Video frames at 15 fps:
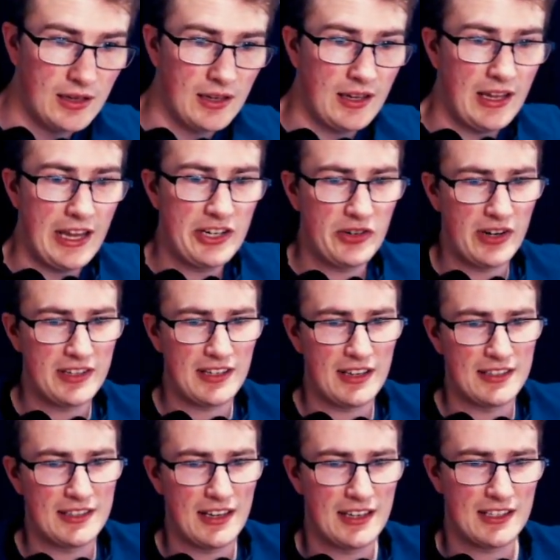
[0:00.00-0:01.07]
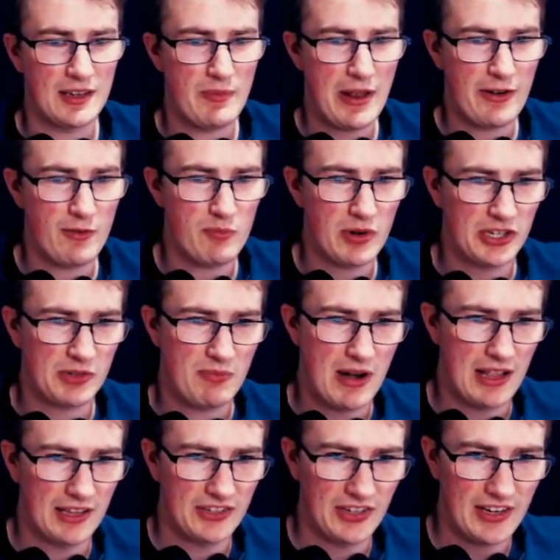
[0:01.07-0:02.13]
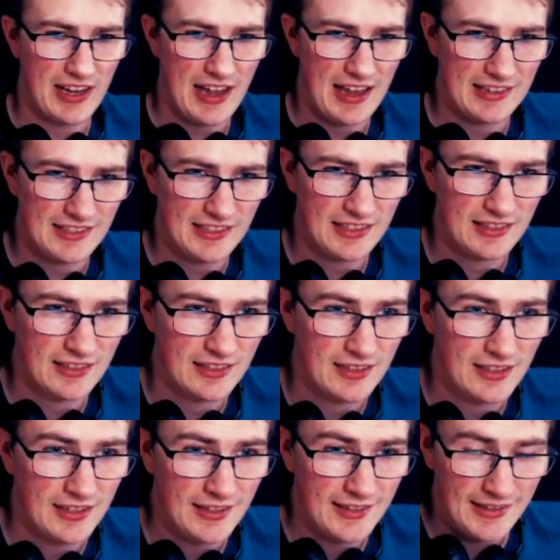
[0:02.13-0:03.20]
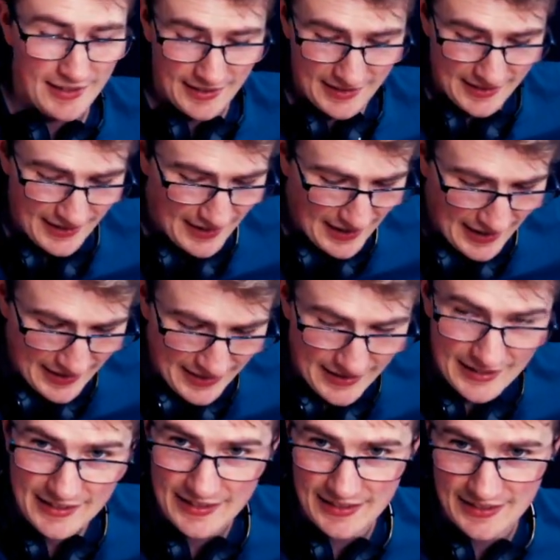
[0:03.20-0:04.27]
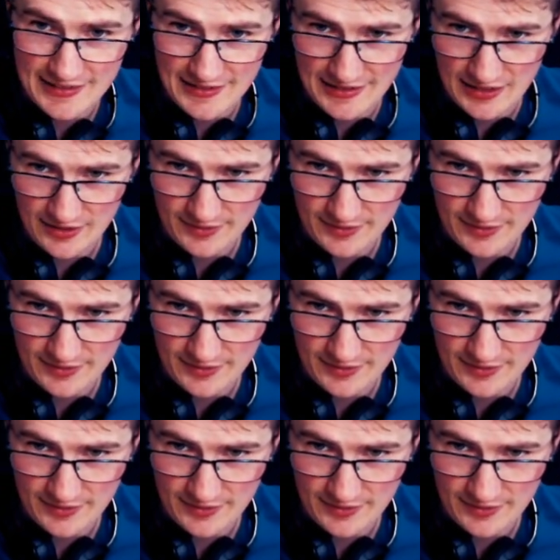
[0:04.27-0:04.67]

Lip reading: Adriana says, it's a matter of brush mileage, I guess. Yeah, I think it is.